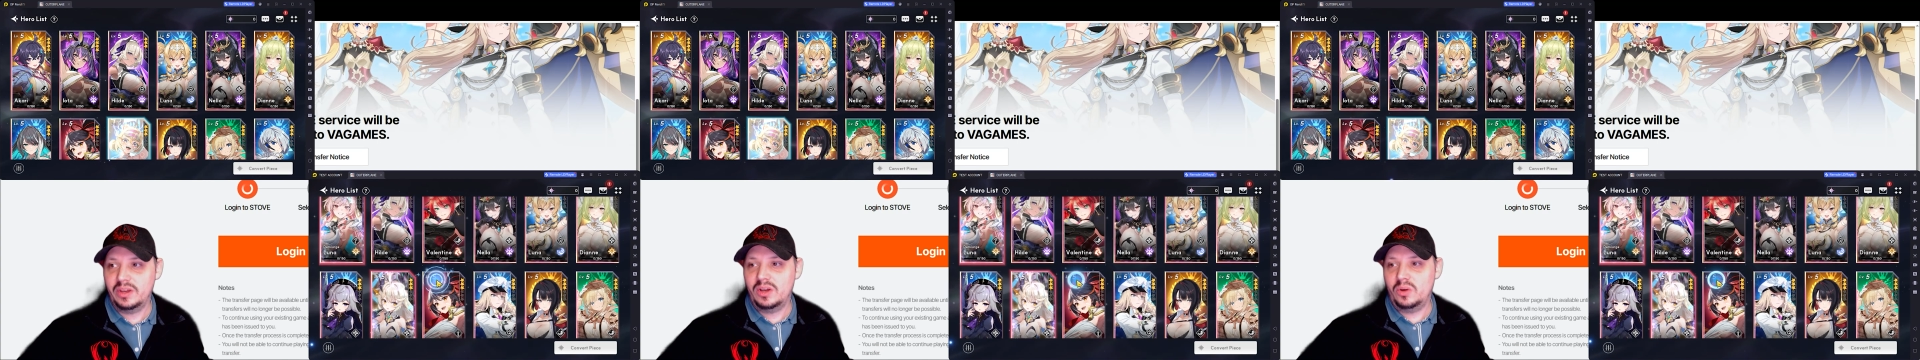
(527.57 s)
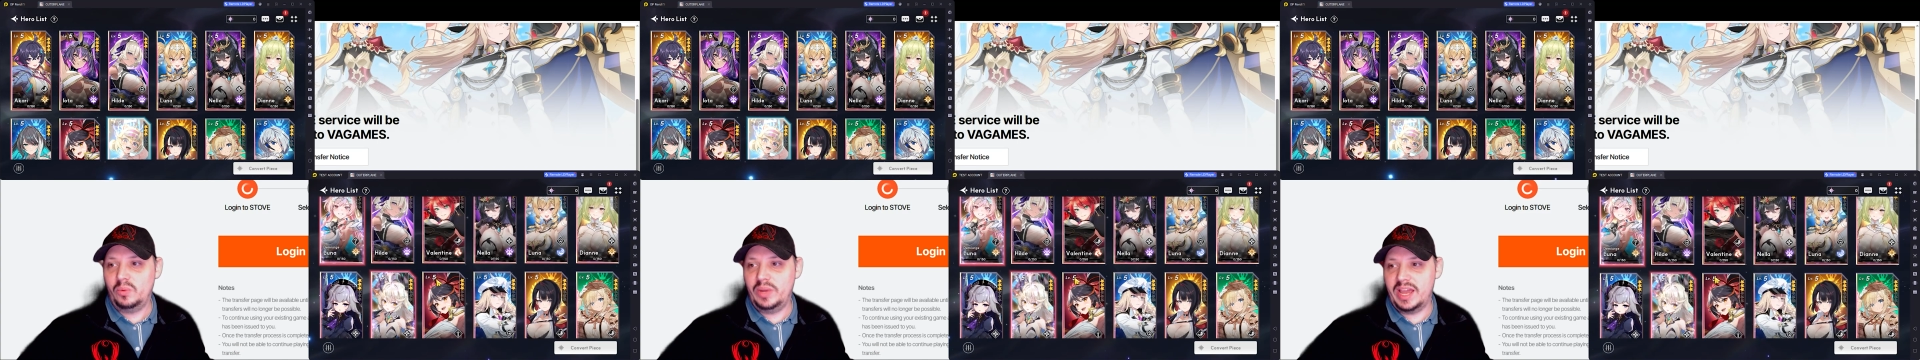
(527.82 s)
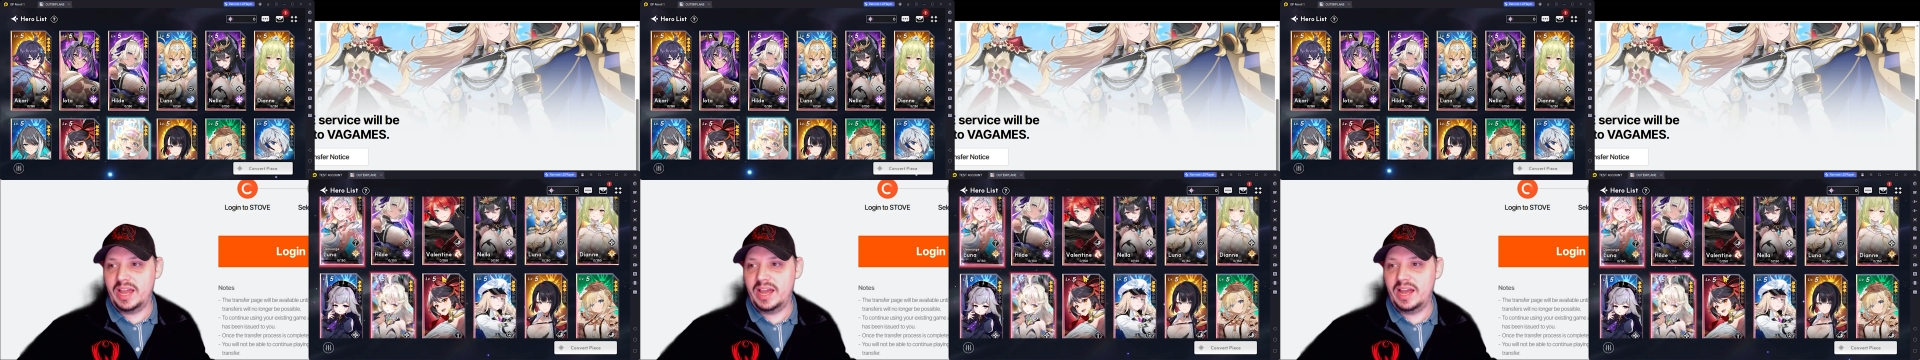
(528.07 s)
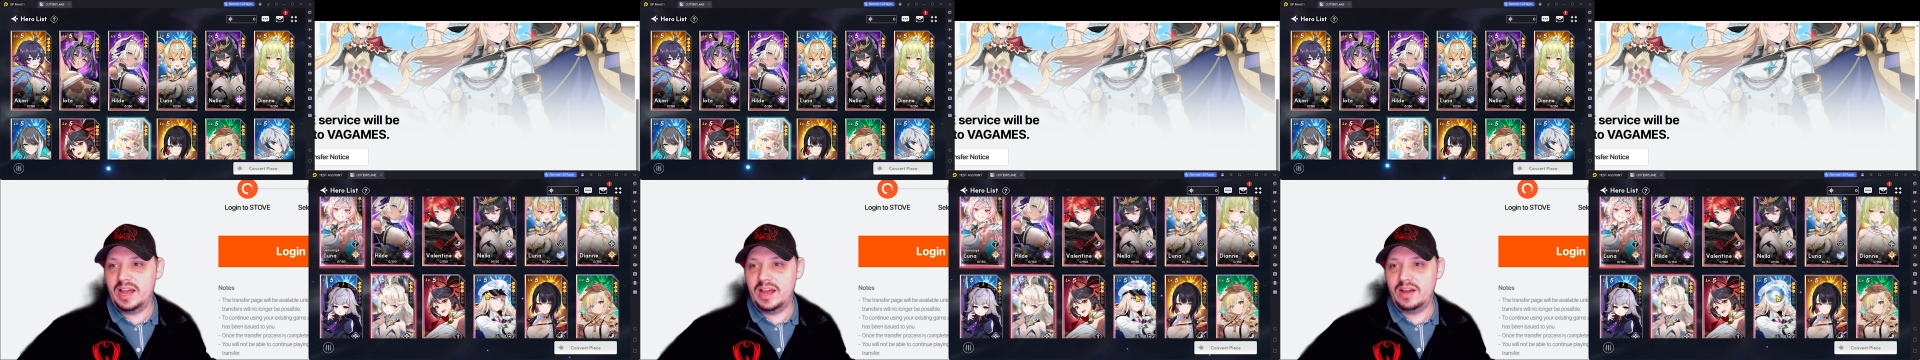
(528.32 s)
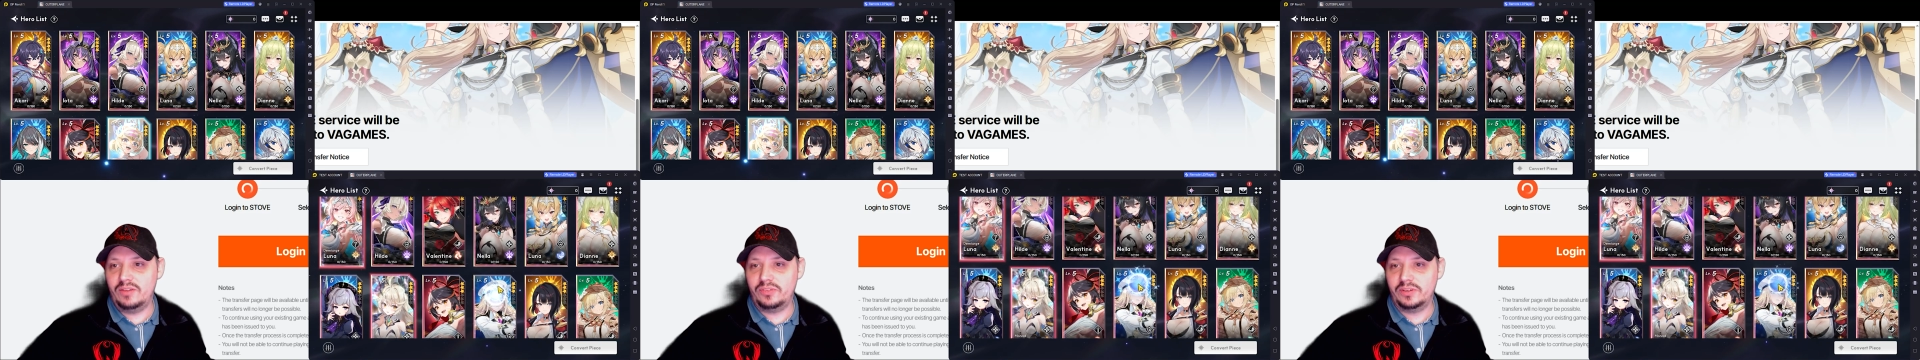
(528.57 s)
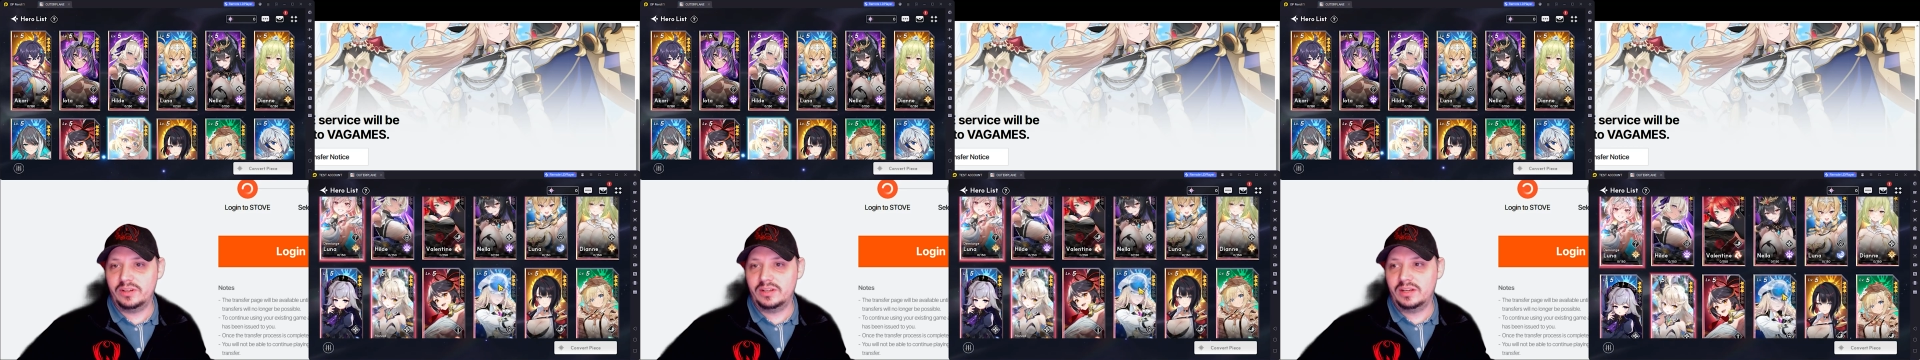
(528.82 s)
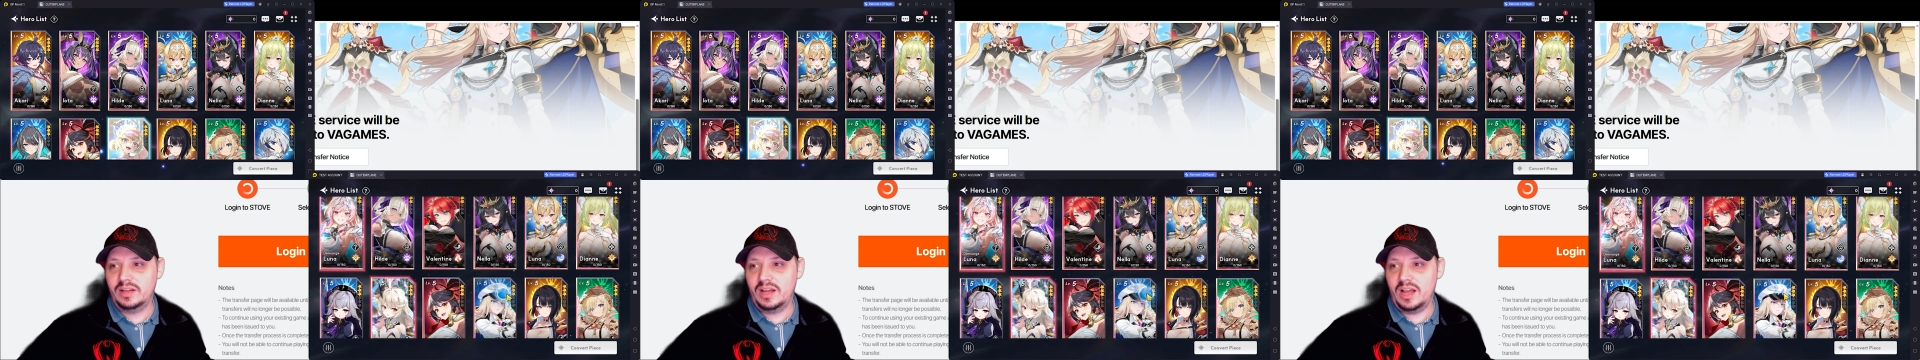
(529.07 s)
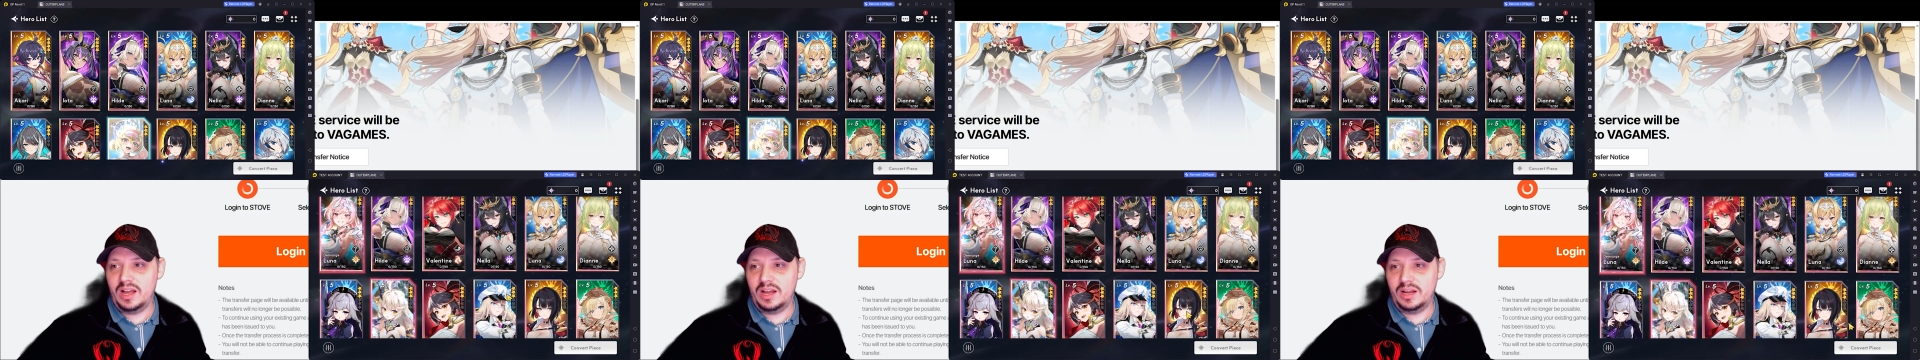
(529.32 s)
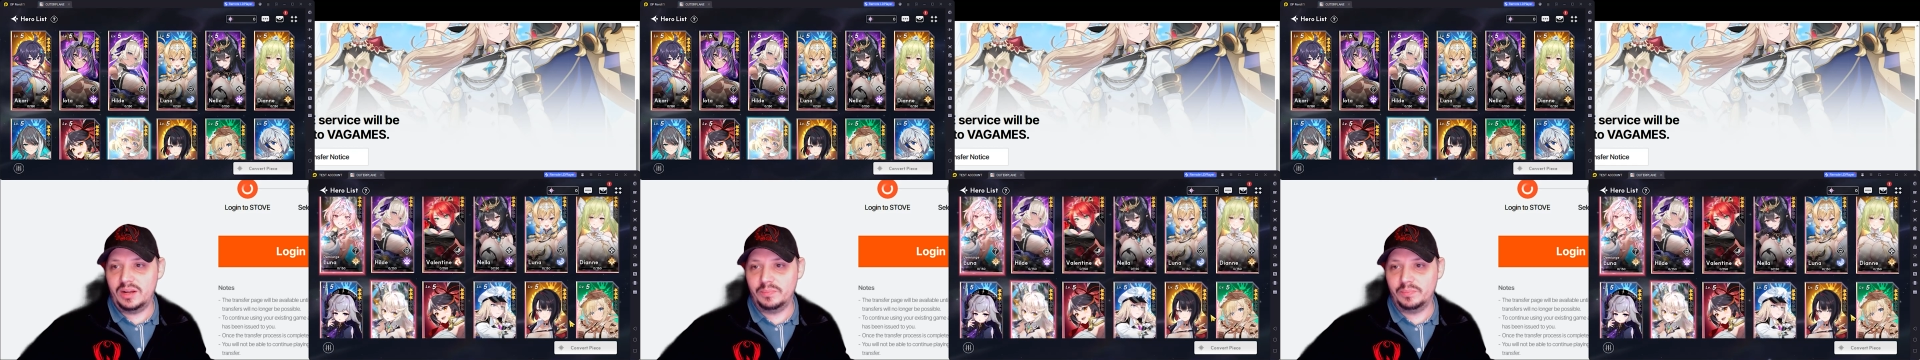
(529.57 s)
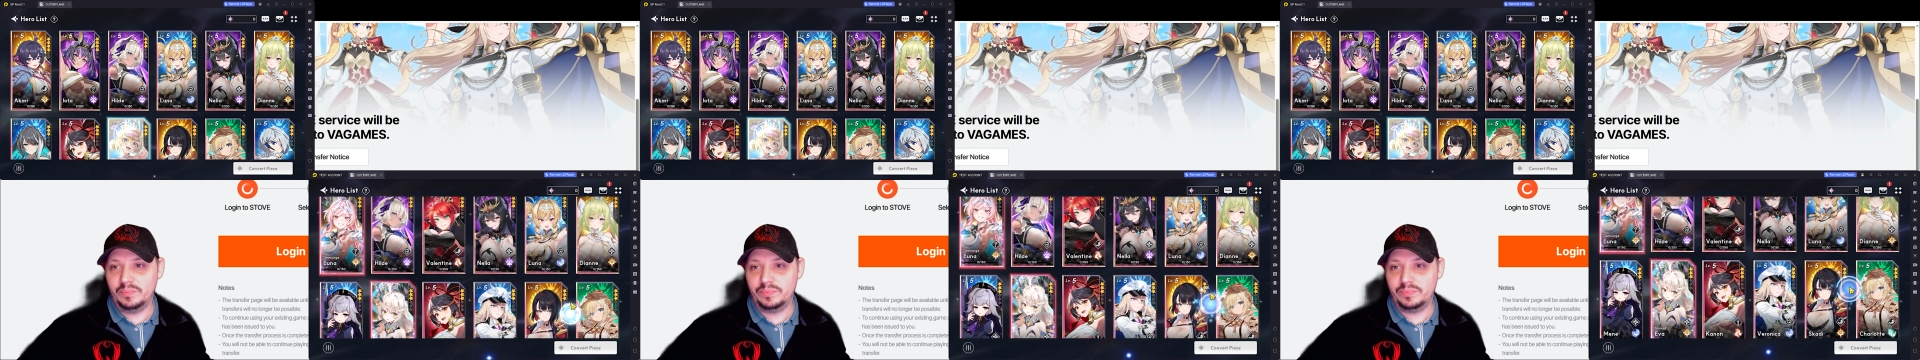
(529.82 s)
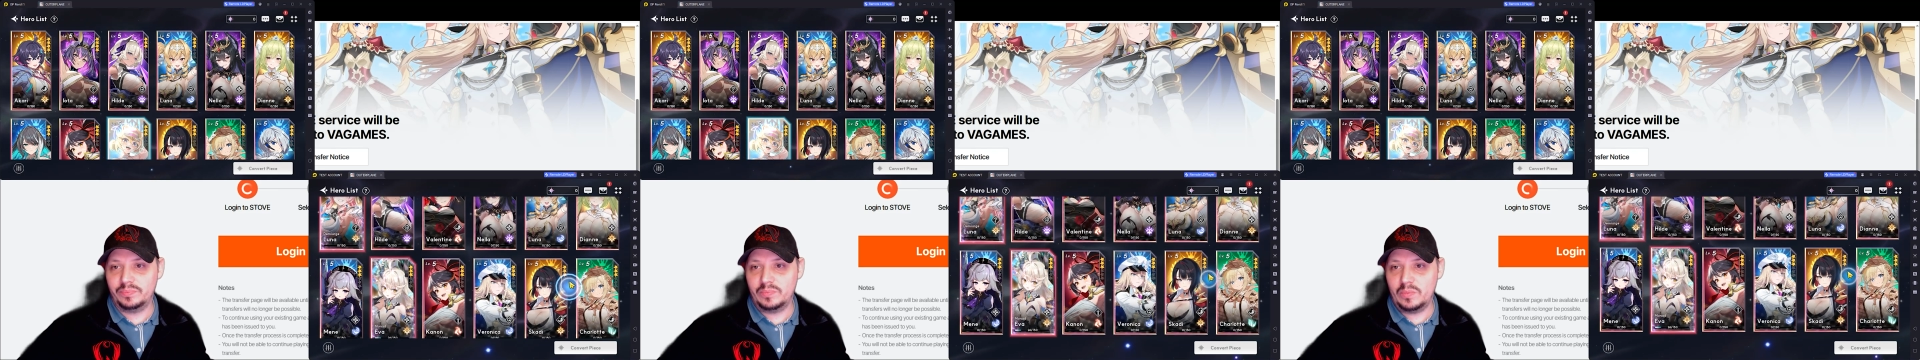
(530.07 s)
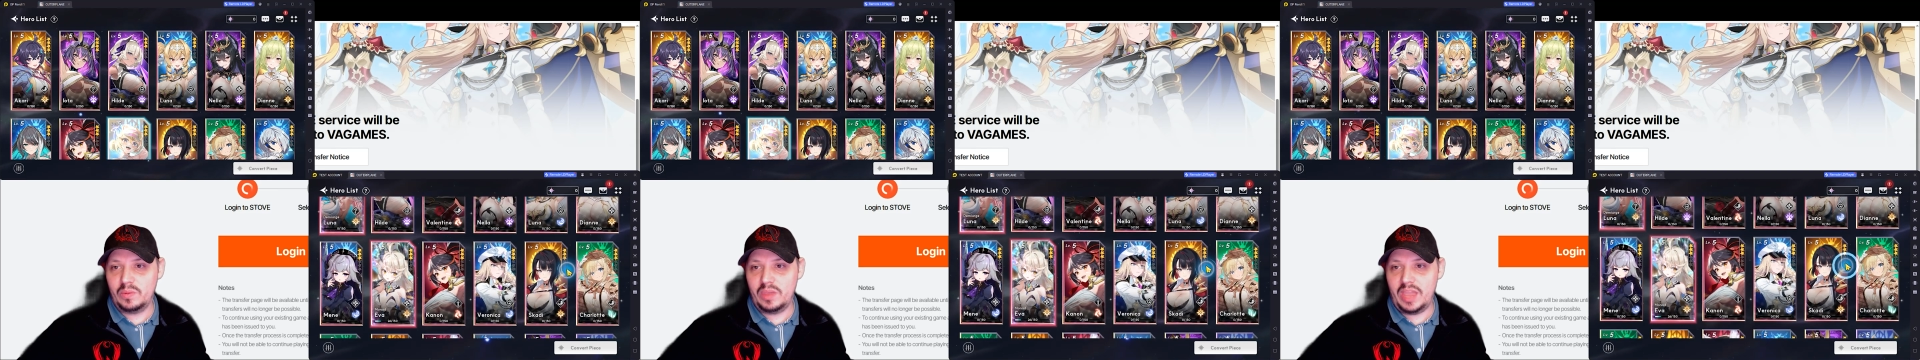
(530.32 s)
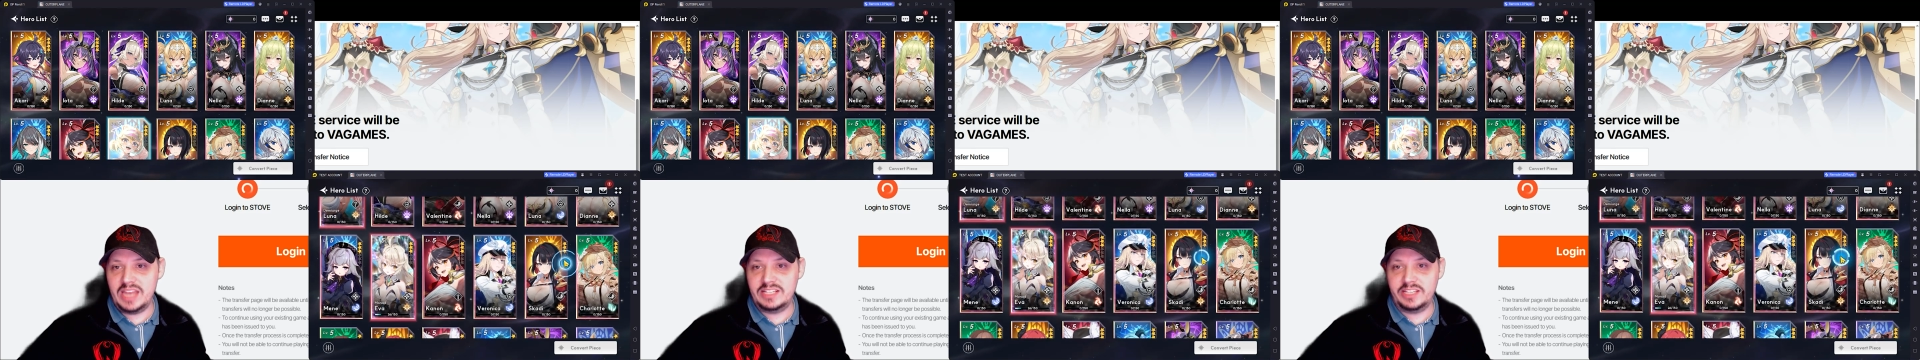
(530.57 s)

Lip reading: We have a